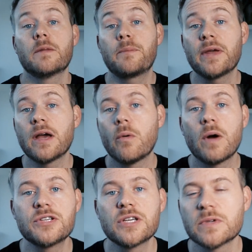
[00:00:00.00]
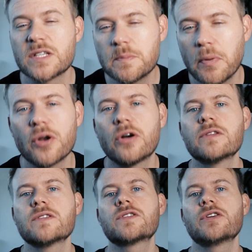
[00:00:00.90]
The PAYG was spot
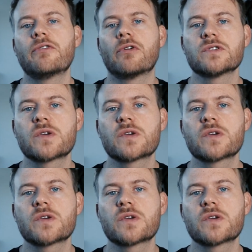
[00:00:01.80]
on, so you're all